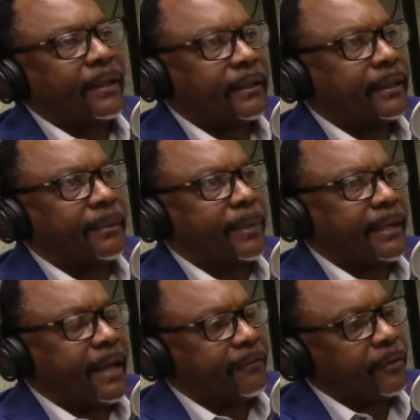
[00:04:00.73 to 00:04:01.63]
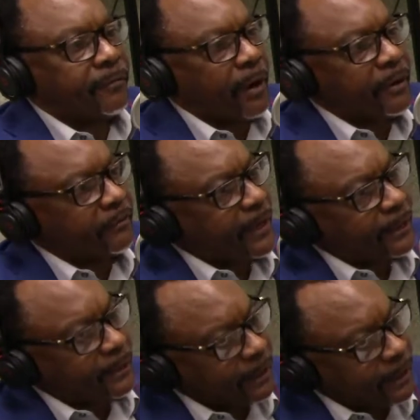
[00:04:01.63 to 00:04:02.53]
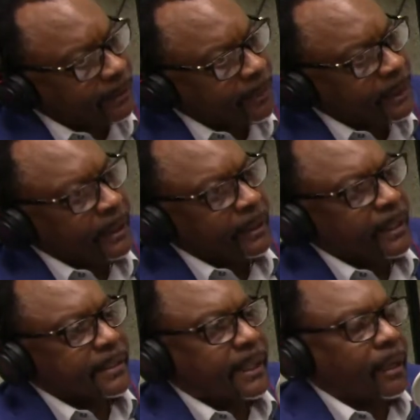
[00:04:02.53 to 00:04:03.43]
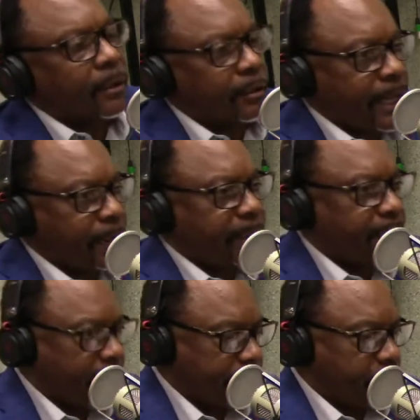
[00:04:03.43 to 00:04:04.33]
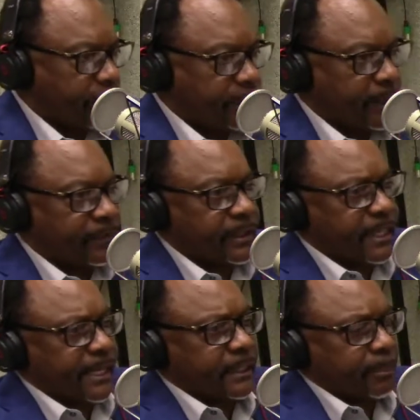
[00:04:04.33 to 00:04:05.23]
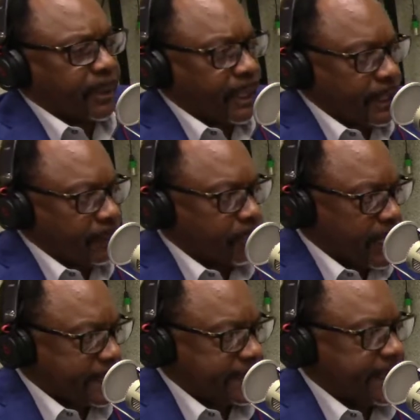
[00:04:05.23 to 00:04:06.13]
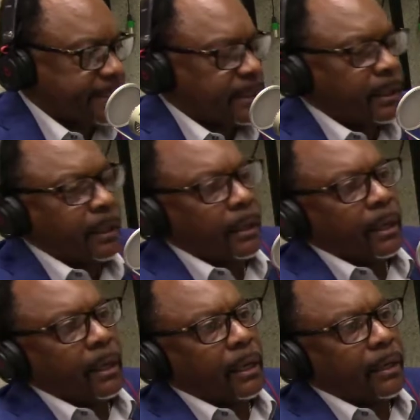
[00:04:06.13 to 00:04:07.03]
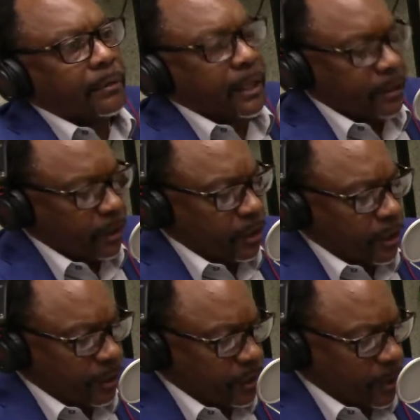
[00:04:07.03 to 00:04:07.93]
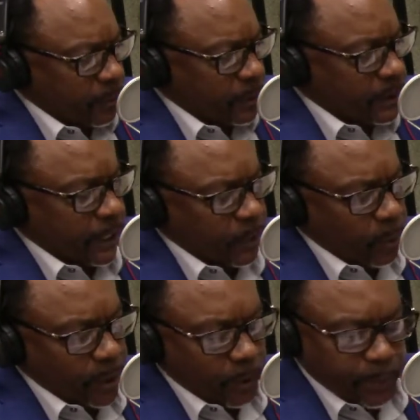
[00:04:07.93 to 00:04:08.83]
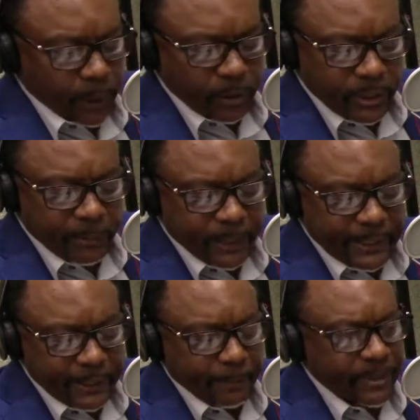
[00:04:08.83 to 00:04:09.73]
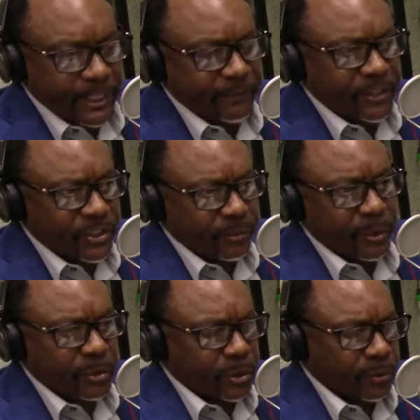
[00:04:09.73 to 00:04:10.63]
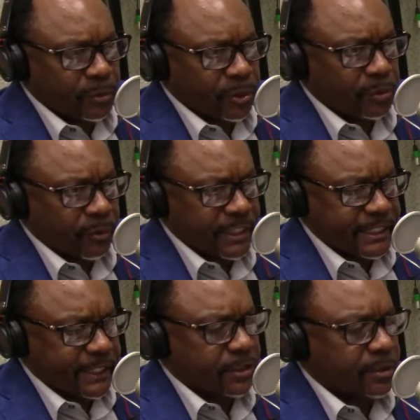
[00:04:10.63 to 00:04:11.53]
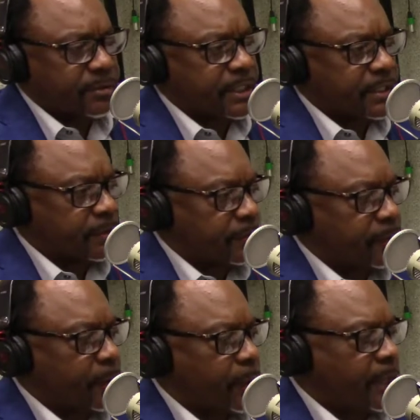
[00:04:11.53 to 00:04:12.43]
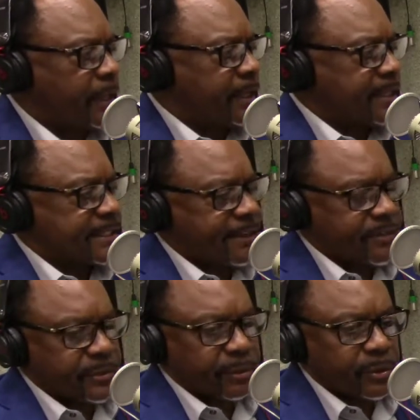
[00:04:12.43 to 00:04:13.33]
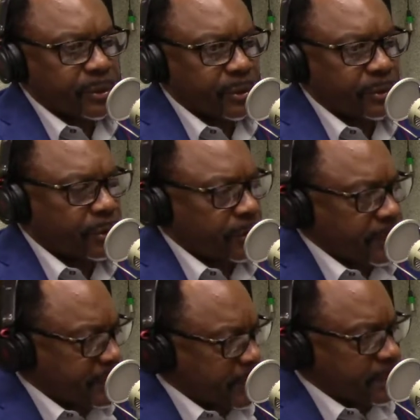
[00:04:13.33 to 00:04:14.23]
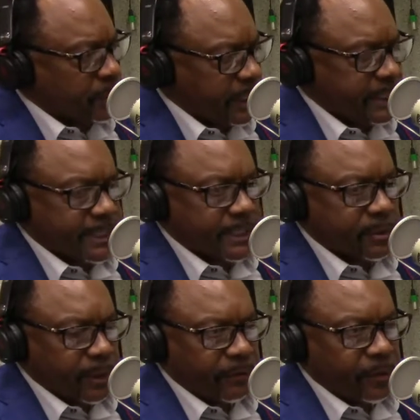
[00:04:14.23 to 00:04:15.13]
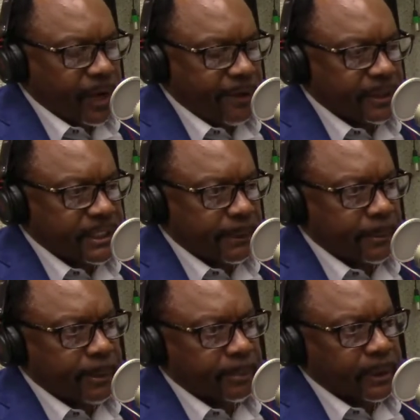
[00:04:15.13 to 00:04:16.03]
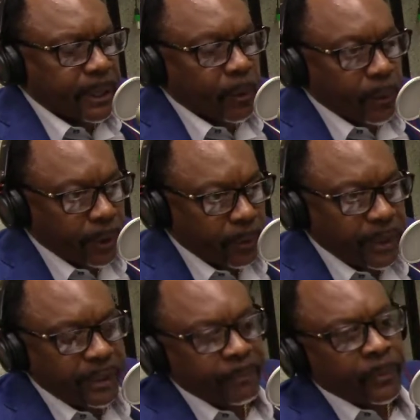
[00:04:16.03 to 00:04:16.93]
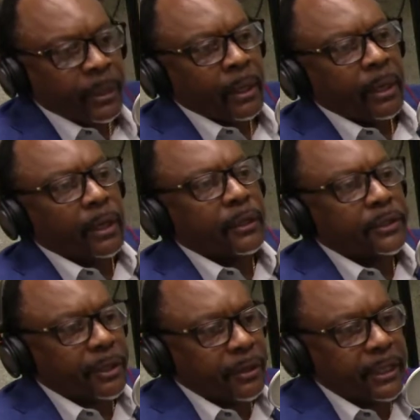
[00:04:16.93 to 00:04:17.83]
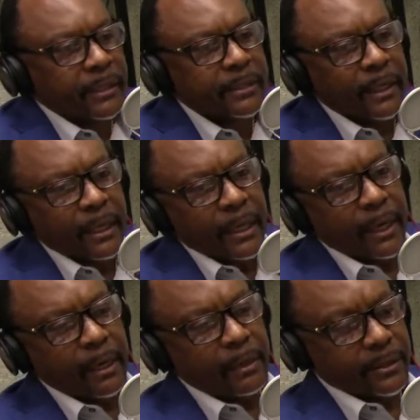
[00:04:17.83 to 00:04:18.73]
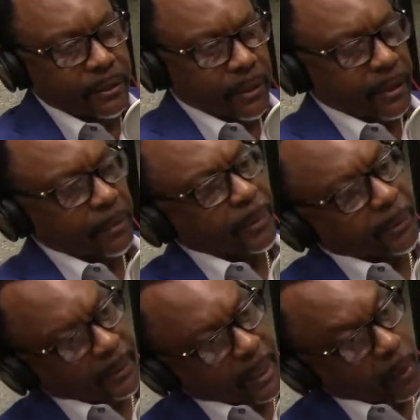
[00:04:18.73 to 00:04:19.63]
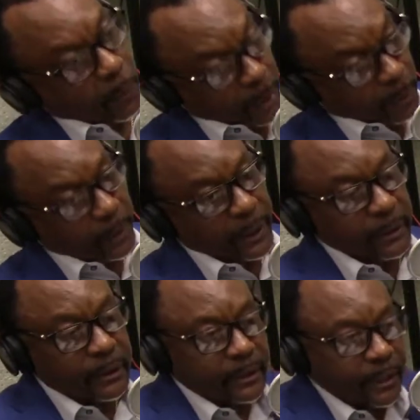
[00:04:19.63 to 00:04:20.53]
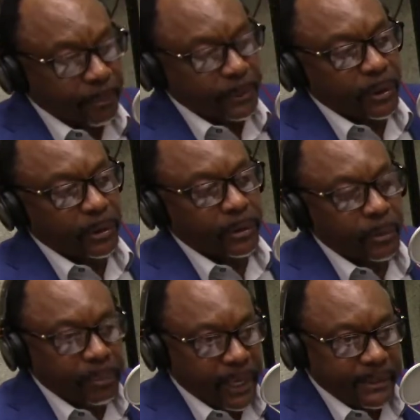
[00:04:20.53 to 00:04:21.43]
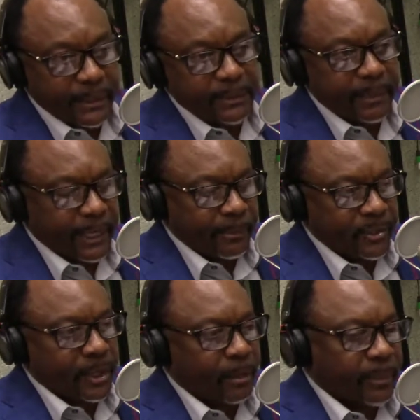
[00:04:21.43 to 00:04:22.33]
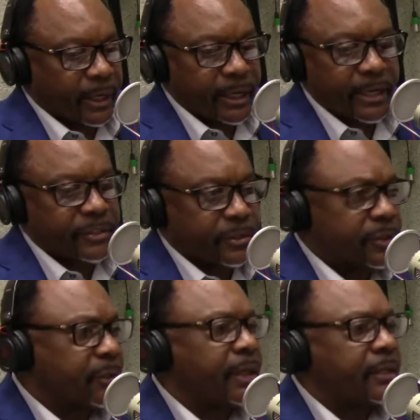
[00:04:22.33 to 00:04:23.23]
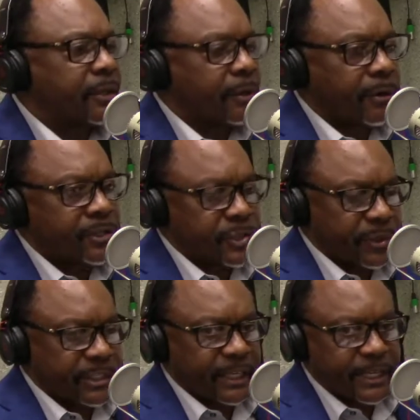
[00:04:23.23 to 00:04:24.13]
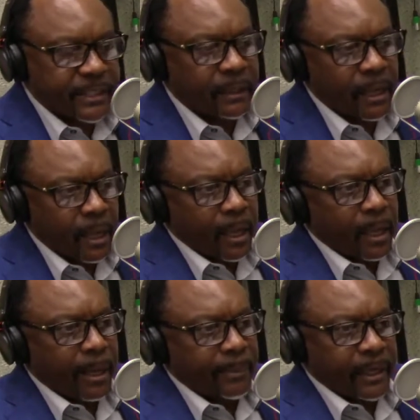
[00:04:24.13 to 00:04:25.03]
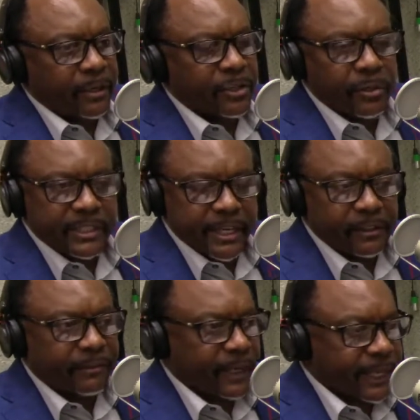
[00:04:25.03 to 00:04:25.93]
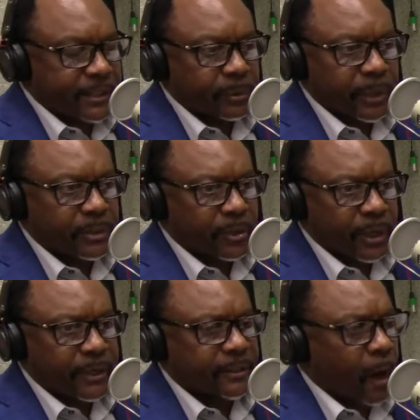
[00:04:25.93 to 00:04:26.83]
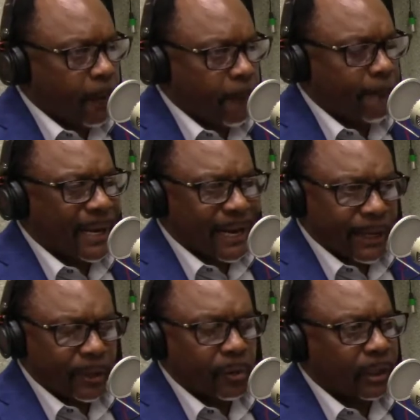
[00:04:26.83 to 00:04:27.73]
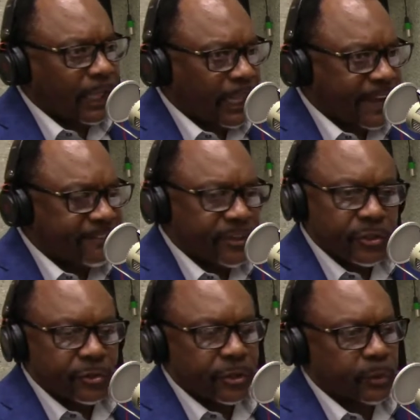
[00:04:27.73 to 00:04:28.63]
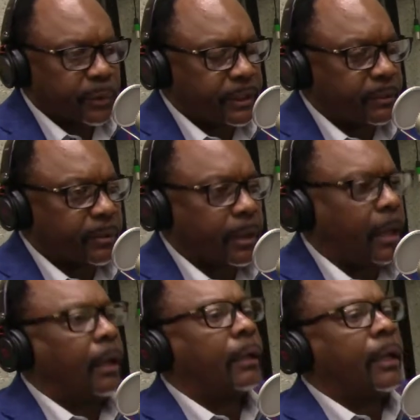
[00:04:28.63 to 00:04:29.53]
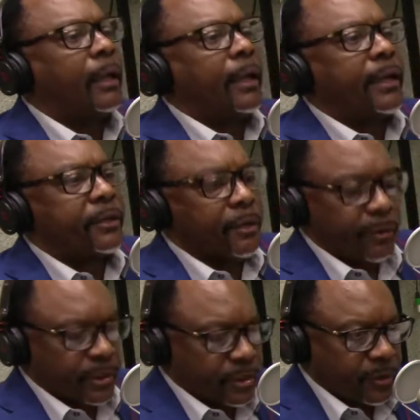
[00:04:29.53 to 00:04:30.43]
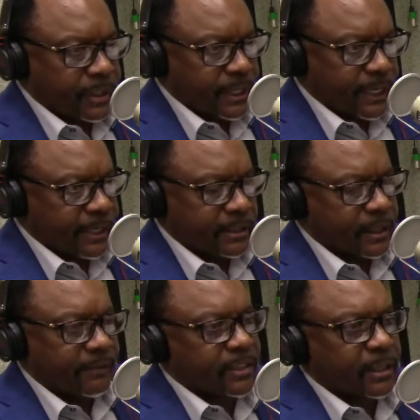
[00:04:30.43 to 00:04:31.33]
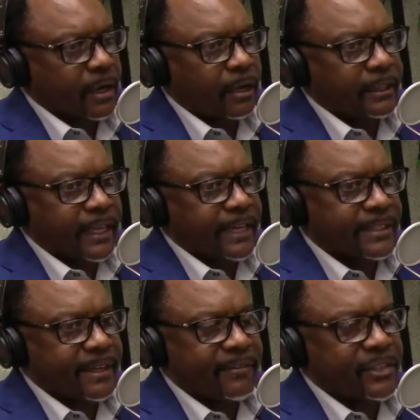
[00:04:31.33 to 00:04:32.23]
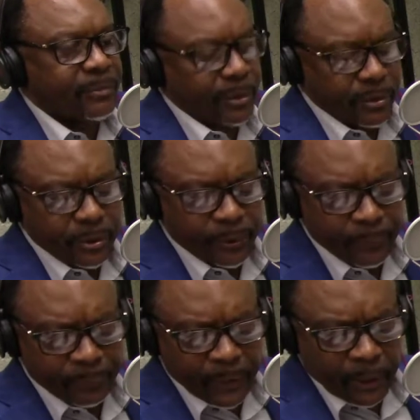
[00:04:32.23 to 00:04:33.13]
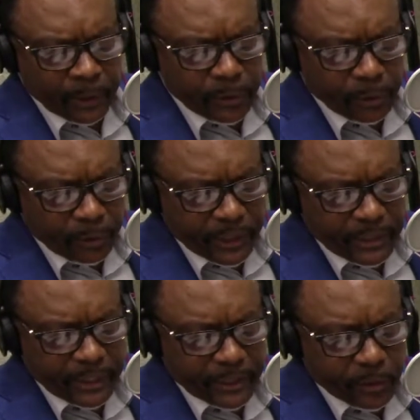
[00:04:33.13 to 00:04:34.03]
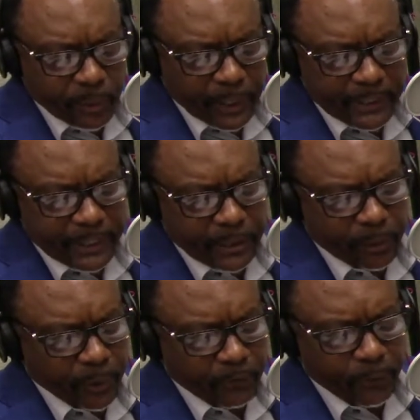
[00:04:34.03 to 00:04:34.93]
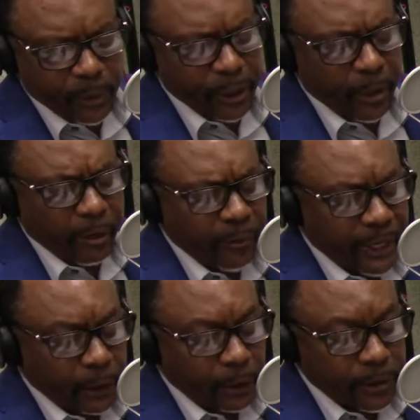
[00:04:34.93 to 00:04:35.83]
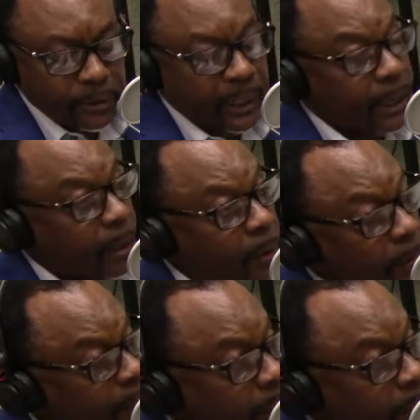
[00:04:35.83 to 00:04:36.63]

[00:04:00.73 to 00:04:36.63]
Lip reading: a claim yet. Now, if you've already filed a claim, there's not a whole lot we can help you with. But if it's at the beginning process, we'll help you go step by step. 702-236-2624, 702-236-2624. I have a team of people that I work with, attorneys, and also other people that I work with to help you get through the process. My name is Donald Marquez. You're tuned into Your Insurance Connection. I've been an insurance agent for the last 22 years. Home, auto, life insurance, we do it all at Your Insurance Connection. Give us a call today at 702-236-2624. You getting ready to close on that home?